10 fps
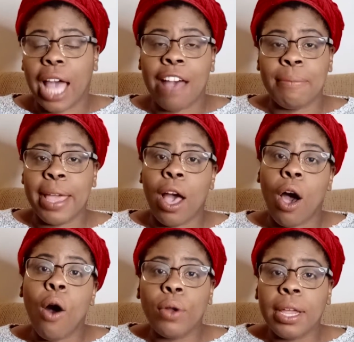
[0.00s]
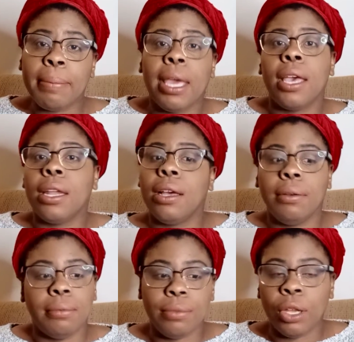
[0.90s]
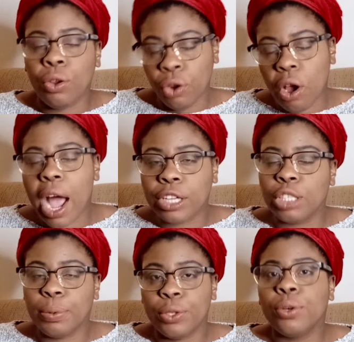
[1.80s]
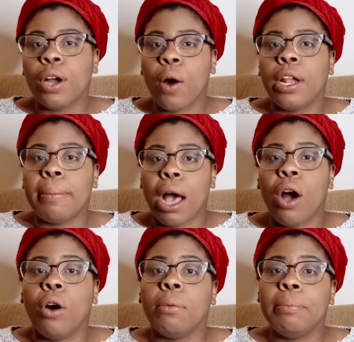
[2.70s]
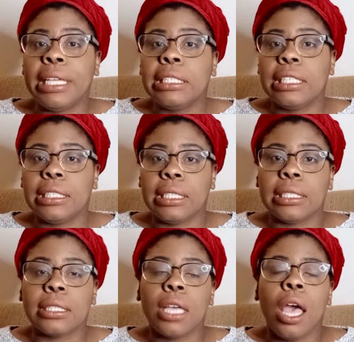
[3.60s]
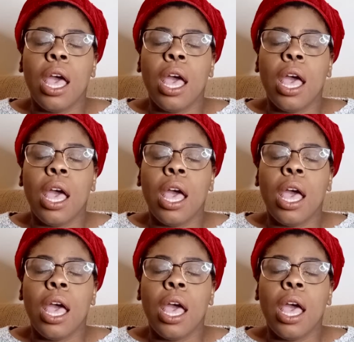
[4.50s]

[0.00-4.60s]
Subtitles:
I've been being an entrepreneur, owning my own businesses.